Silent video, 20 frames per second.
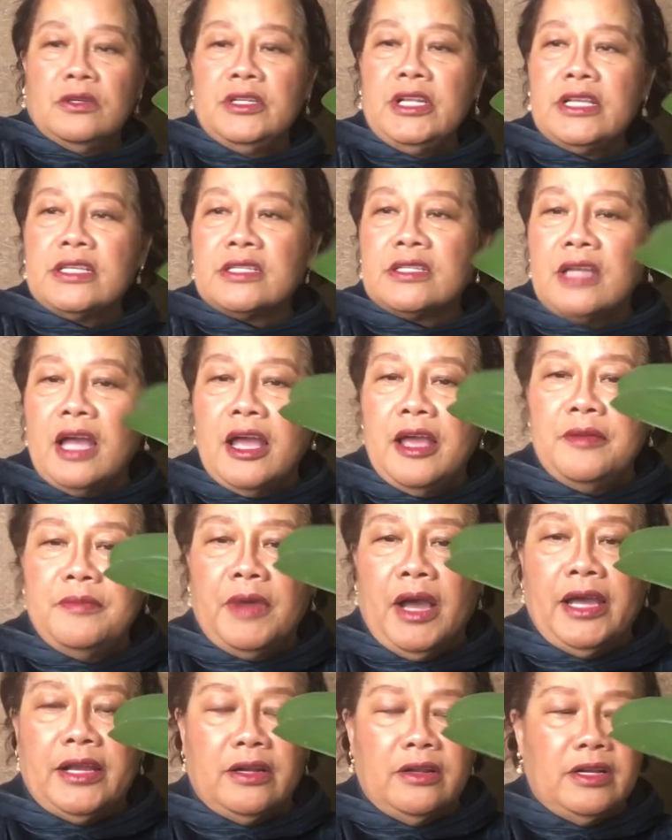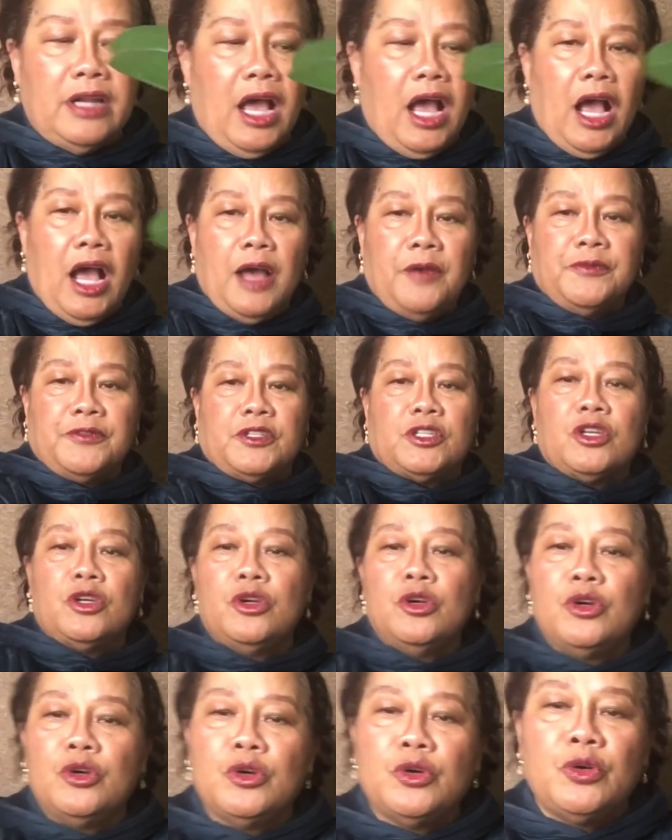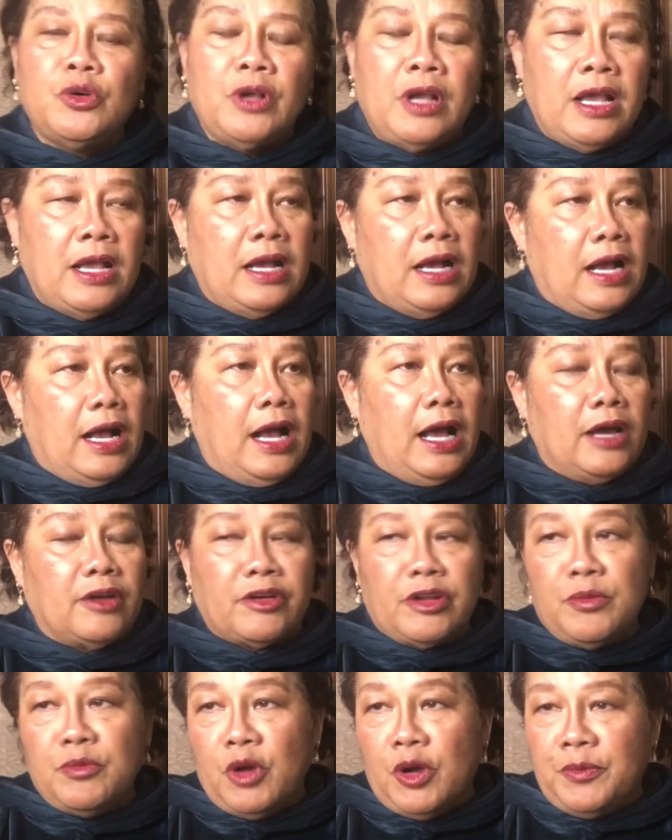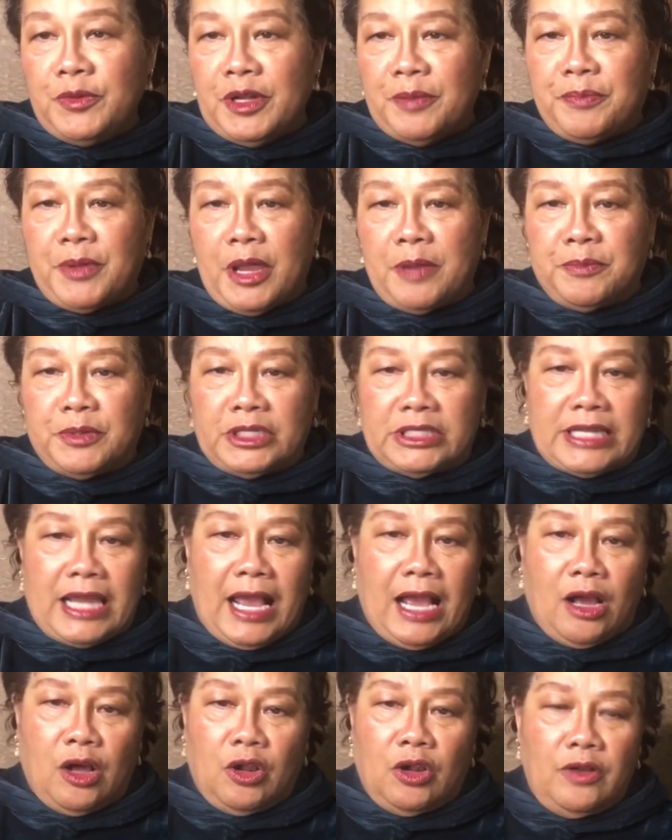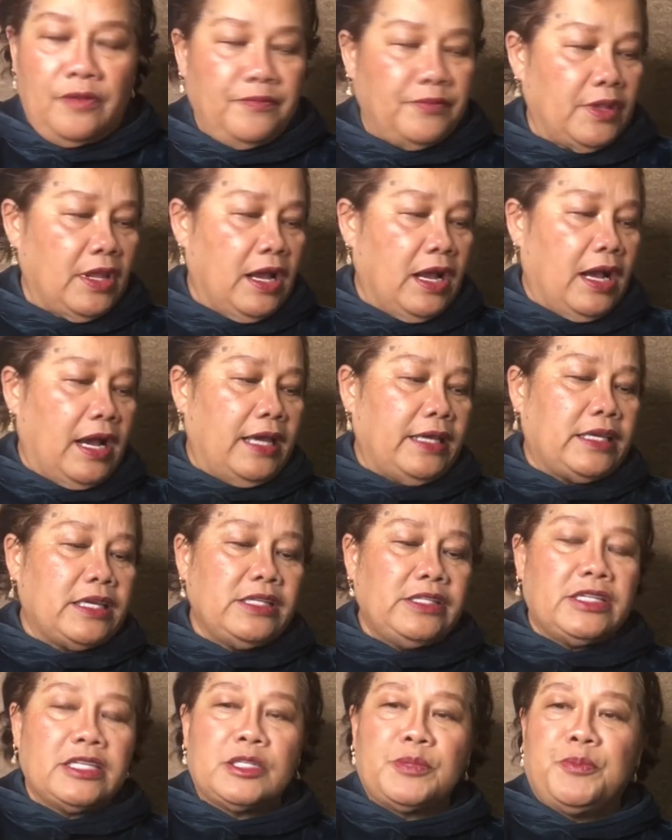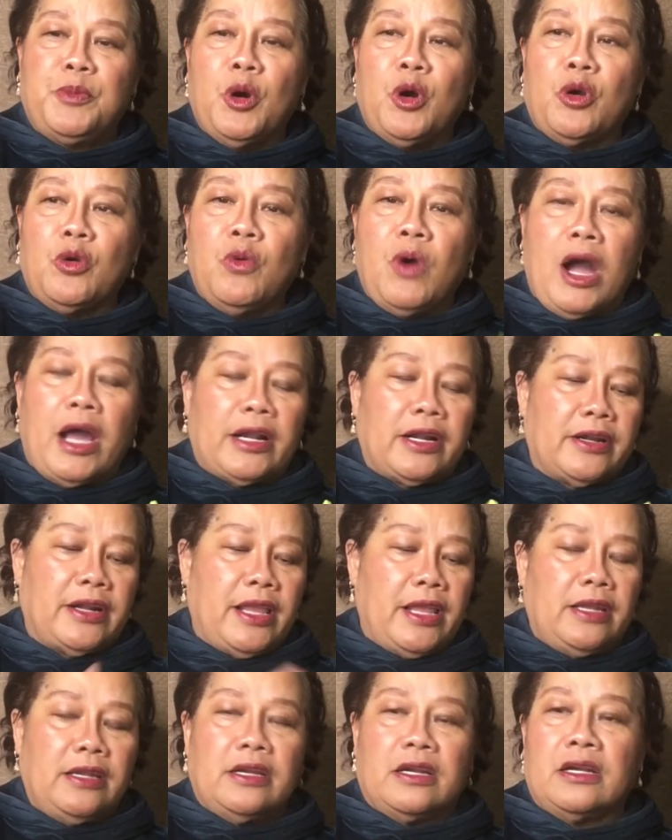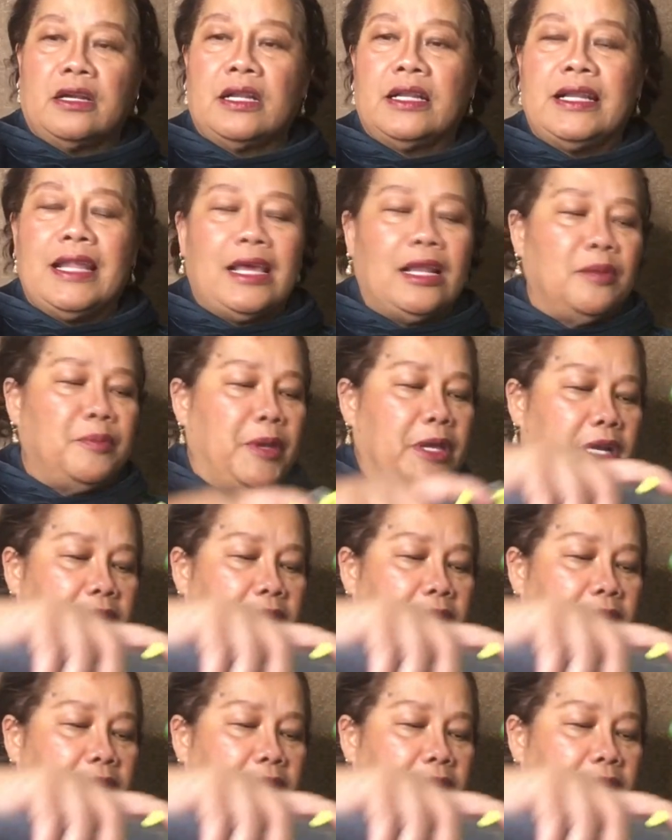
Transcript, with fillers: each time I don't have to uh, remove the paper towel. I can just pour water in there a little bit